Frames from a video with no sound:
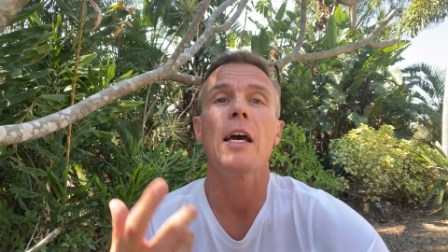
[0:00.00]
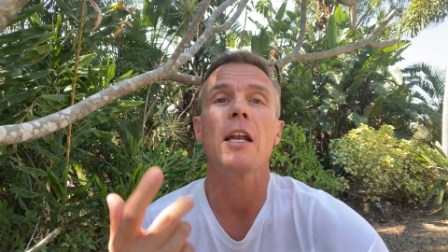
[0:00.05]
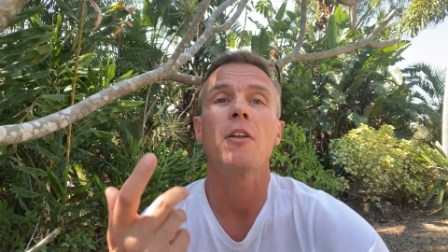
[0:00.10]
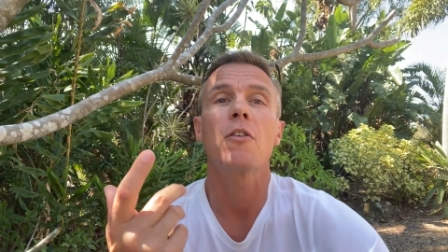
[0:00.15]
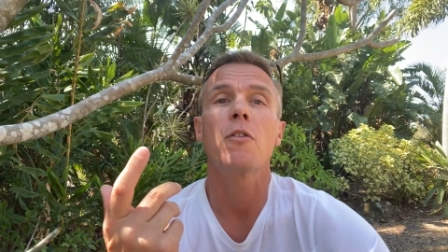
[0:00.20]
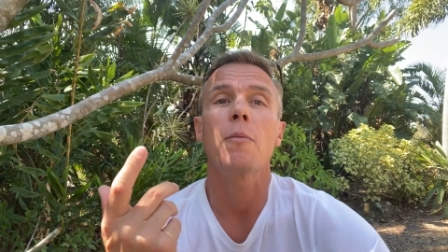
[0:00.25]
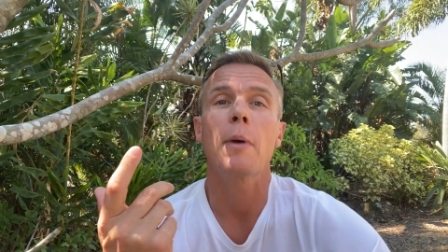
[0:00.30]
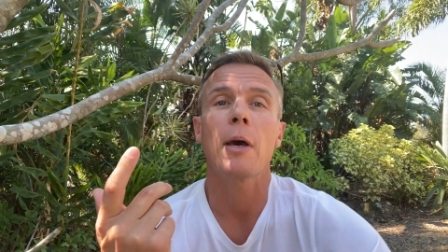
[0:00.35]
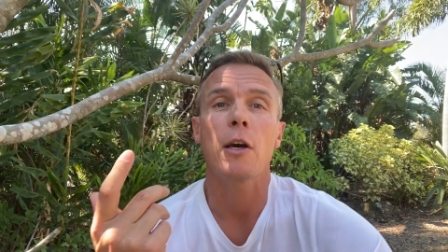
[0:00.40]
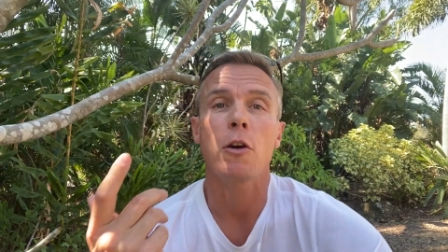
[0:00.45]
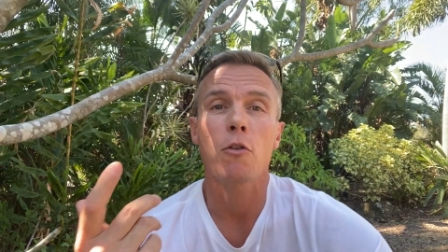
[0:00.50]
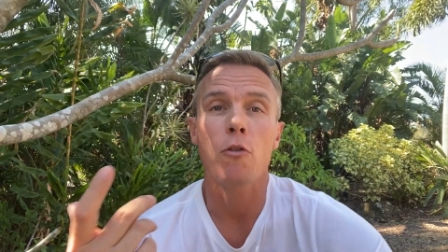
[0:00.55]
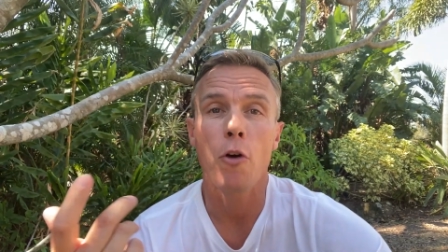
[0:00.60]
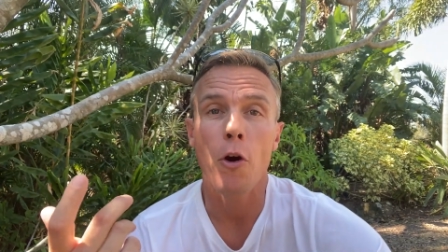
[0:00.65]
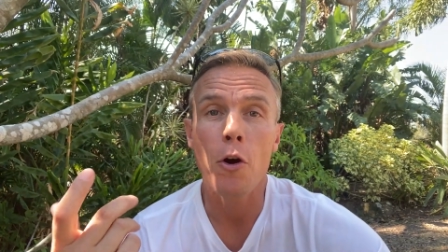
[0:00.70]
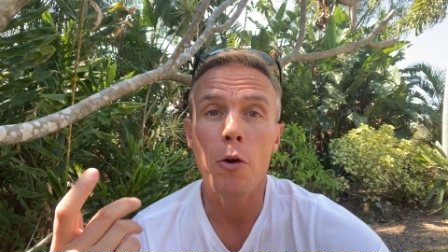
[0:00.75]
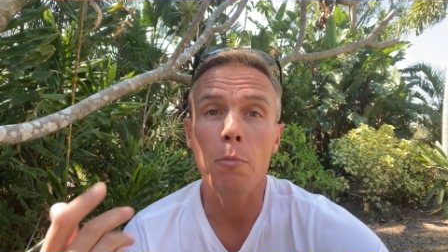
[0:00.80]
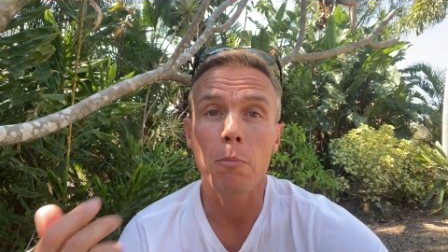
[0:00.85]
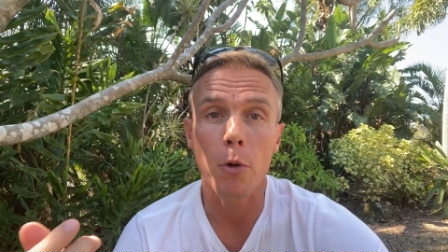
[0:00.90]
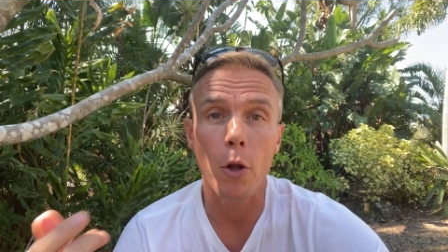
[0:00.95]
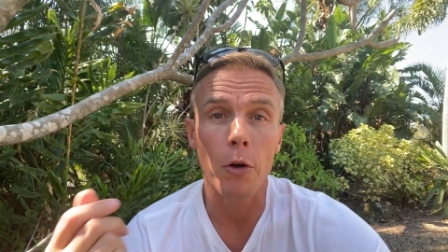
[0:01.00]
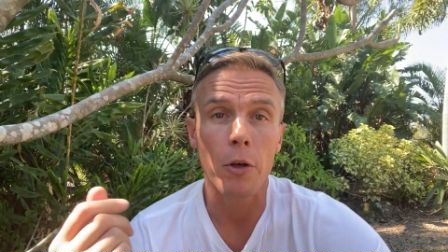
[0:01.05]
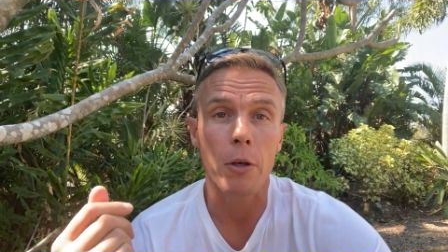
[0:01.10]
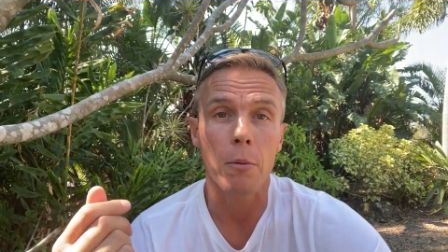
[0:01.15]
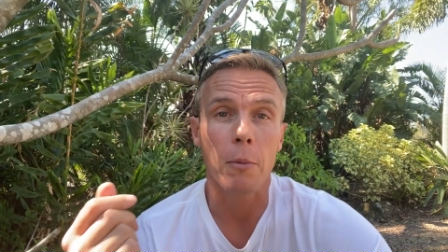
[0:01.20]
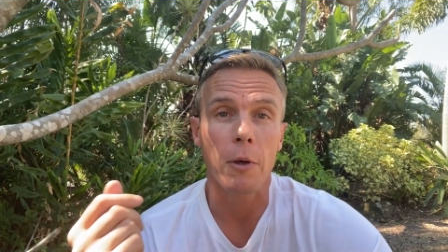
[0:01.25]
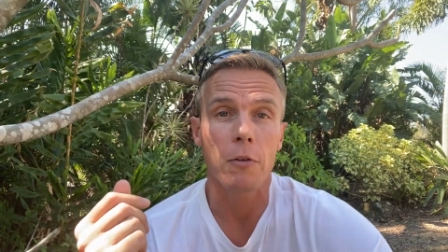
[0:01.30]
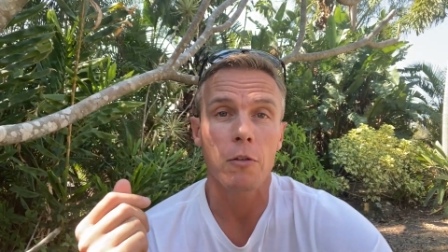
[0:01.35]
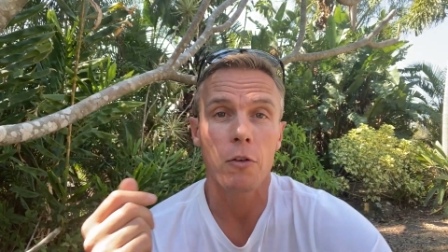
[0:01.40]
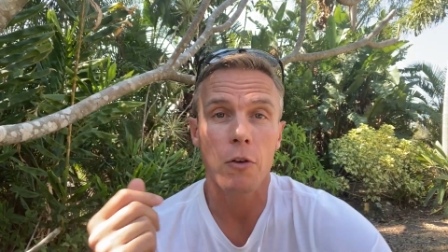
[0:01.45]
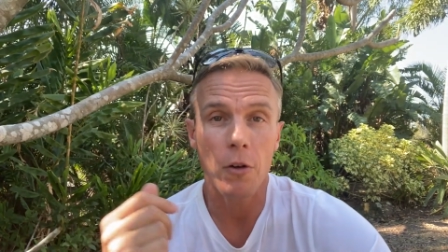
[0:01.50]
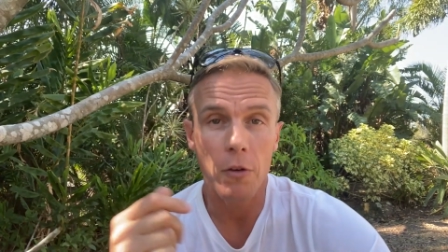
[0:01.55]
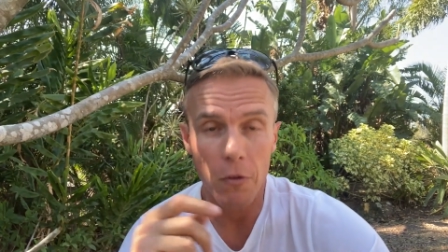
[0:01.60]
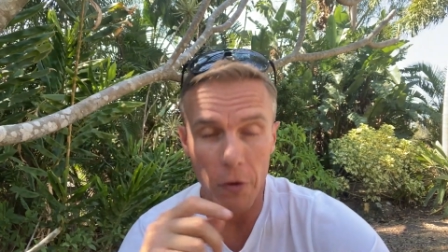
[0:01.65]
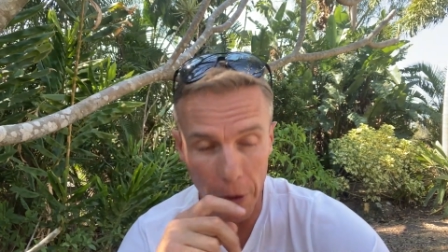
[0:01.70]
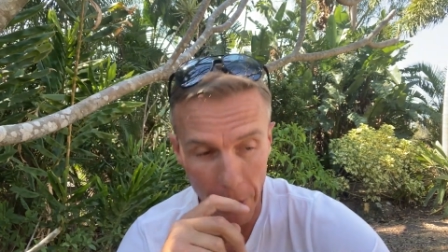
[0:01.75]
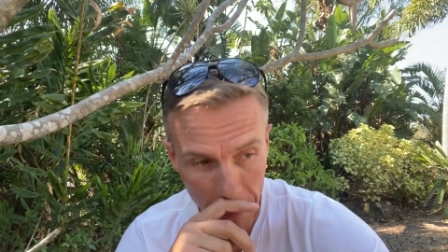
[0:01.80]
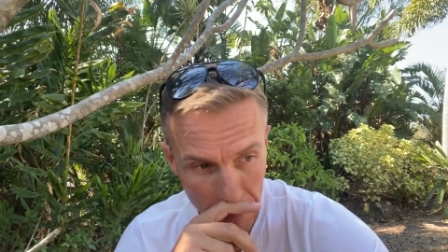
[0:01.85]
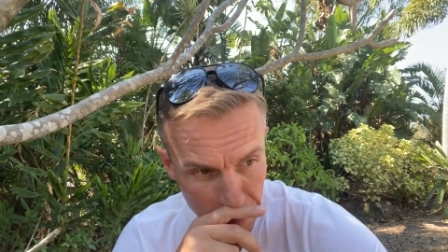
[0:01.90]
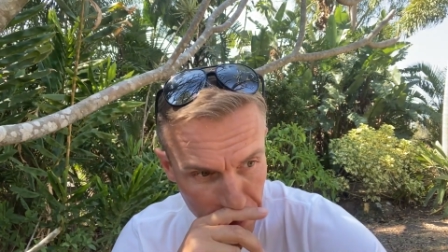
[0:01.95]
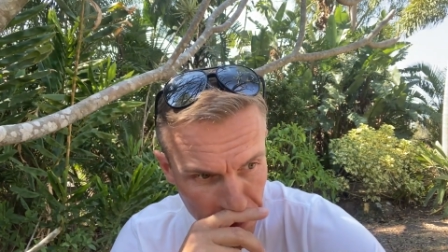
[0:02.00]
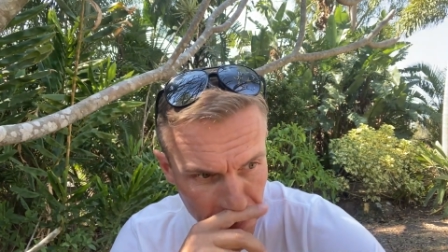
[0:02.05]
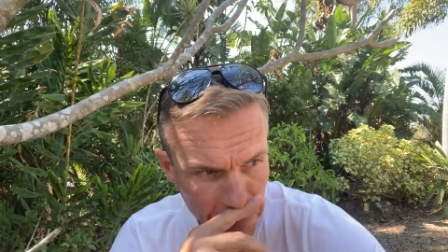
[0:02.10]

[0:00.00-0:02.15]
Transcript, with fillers: And it's about Chrome blocking mixed content.